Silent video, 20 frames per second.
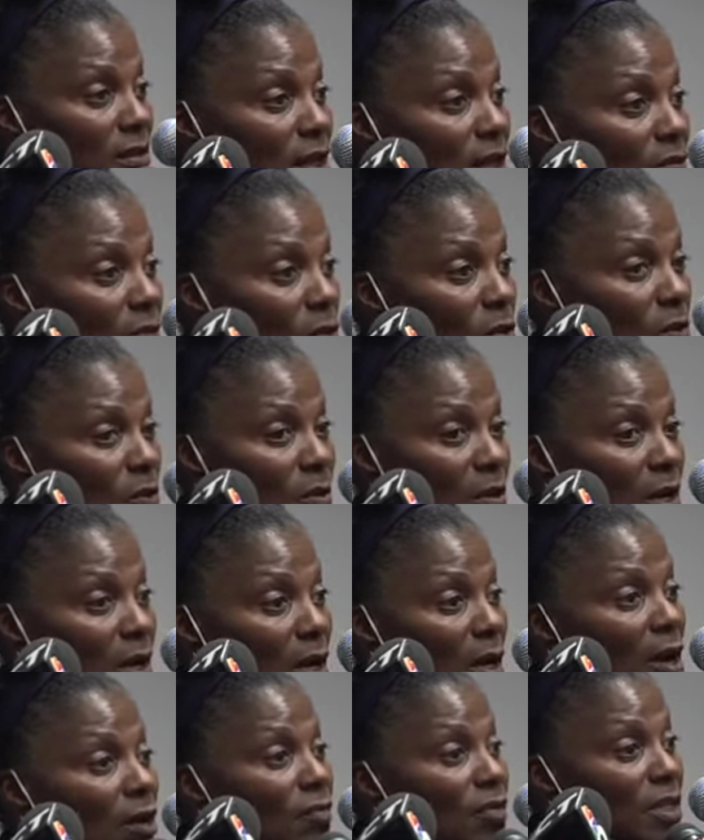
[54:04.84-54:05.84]
level
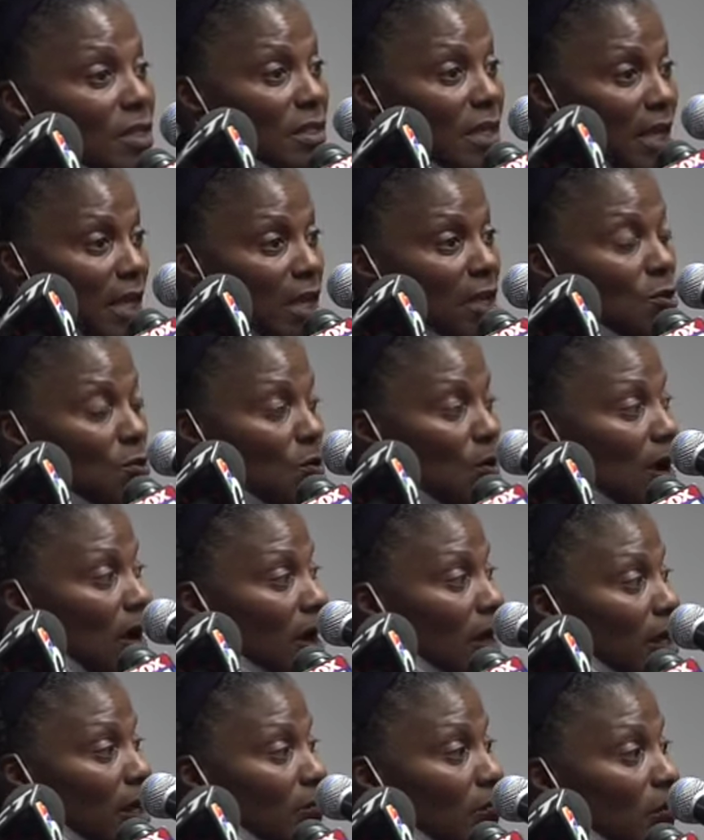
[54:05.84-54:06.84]
of this hate
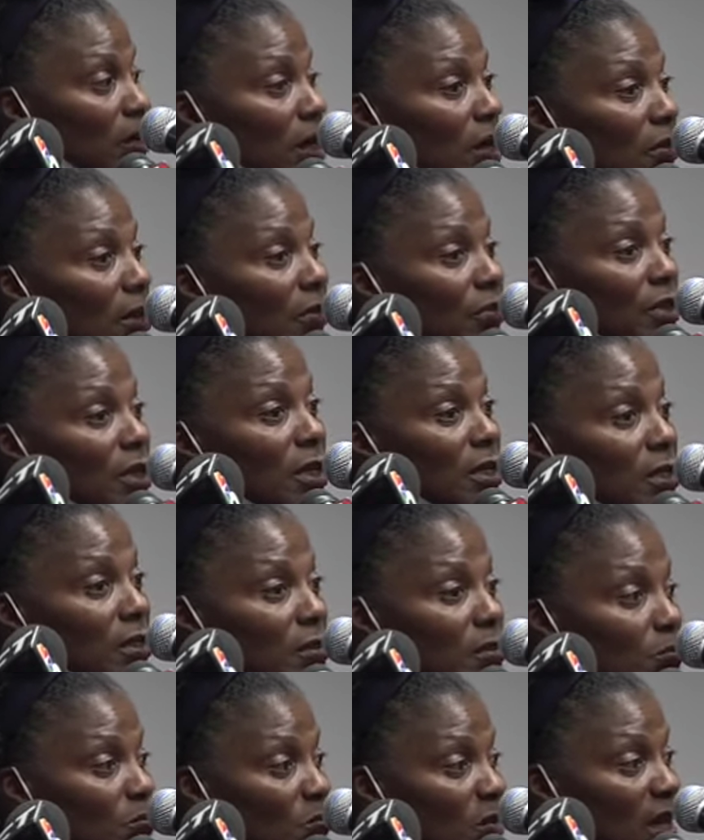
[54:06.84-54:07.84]
crime that
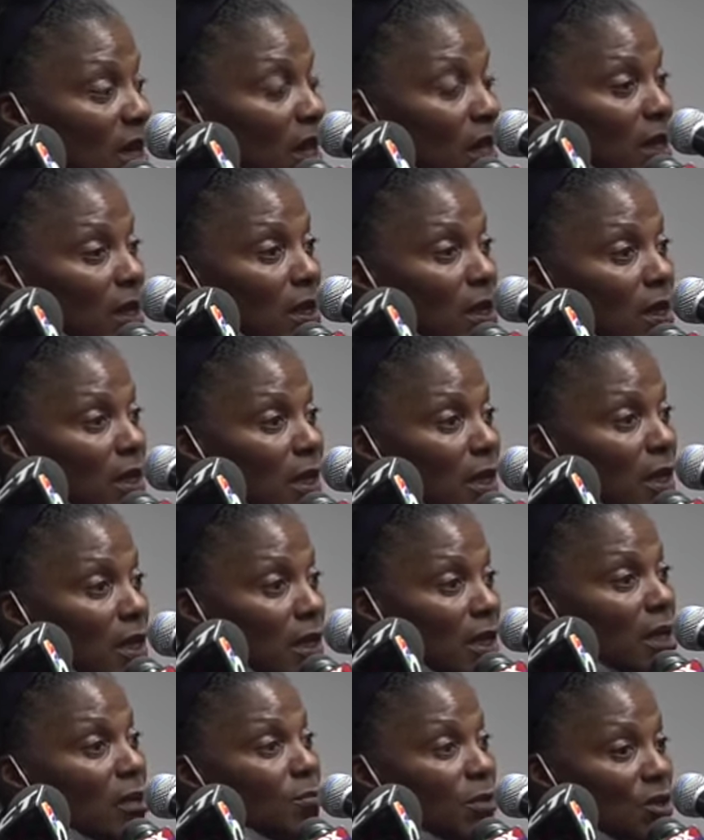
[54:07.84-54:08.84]
these men
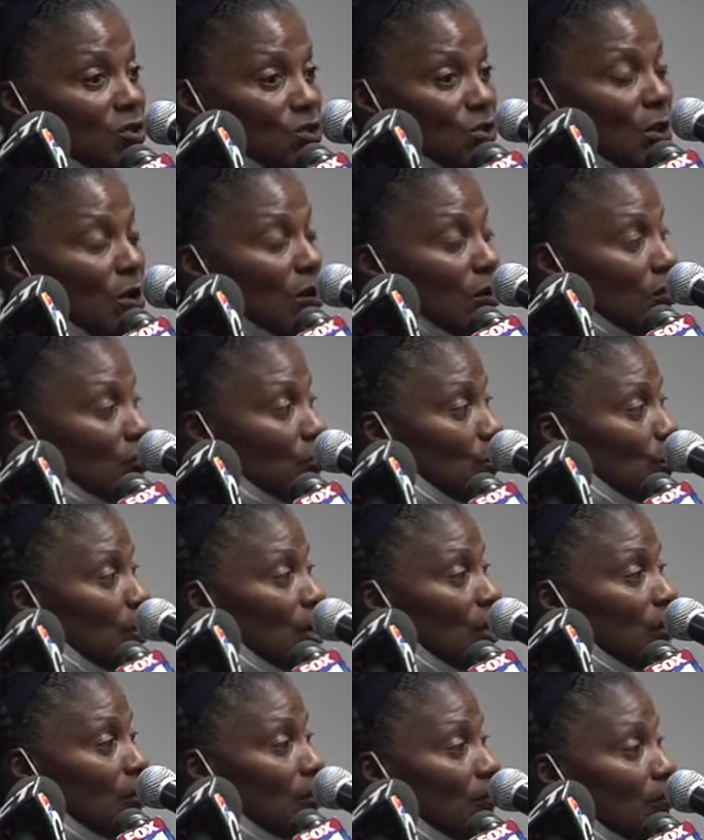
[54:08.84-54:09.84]
can be charged
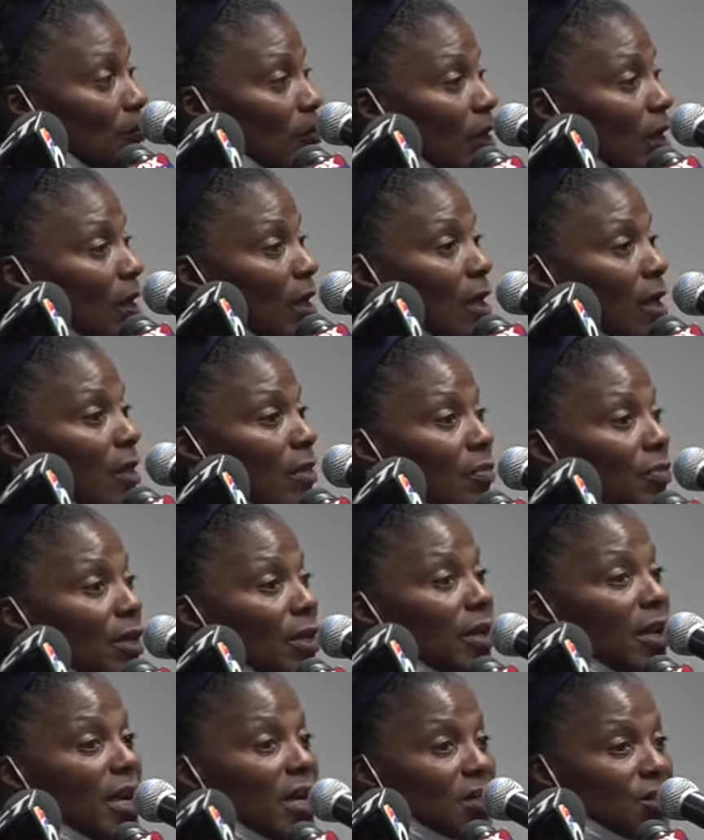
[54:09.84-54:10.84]
with. The
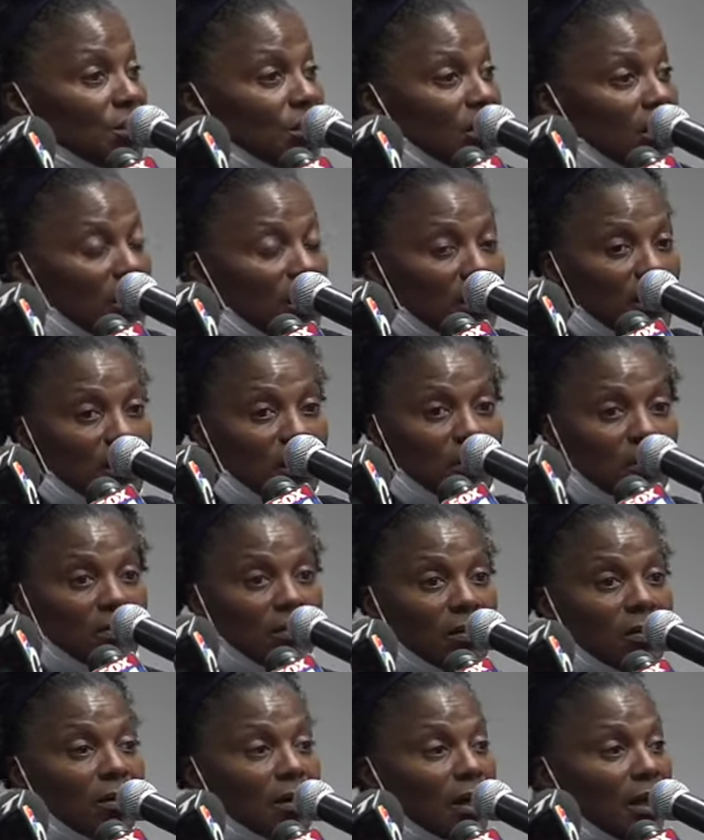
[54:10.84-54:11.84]
next thing is
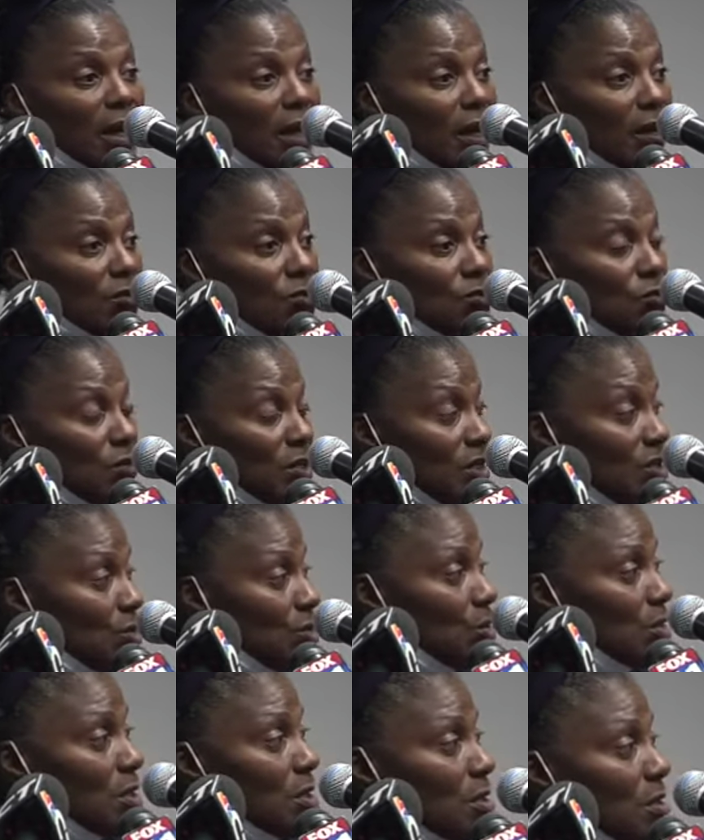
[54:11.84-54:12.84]
looking at our judicial
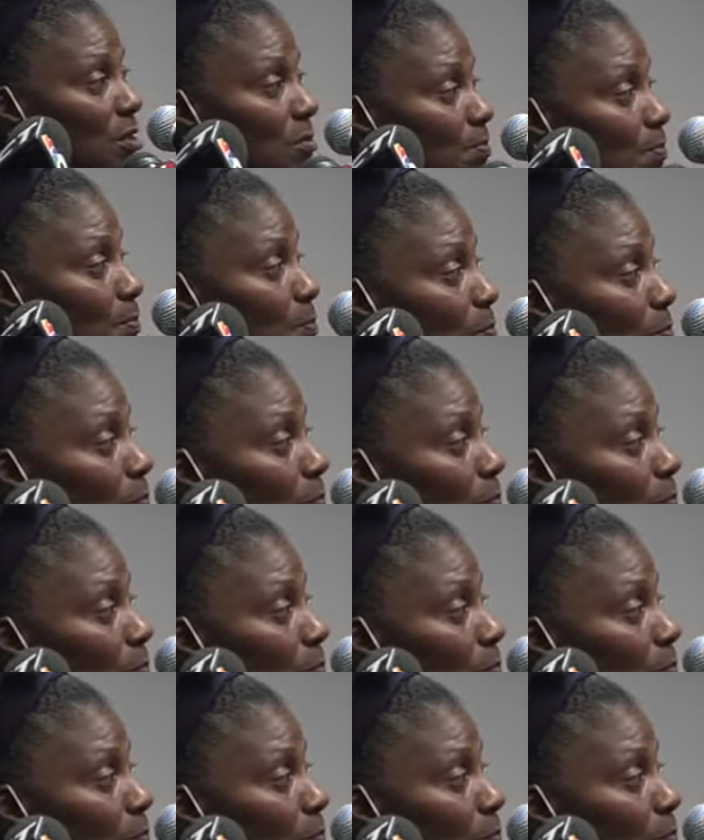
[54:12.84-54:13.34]
system.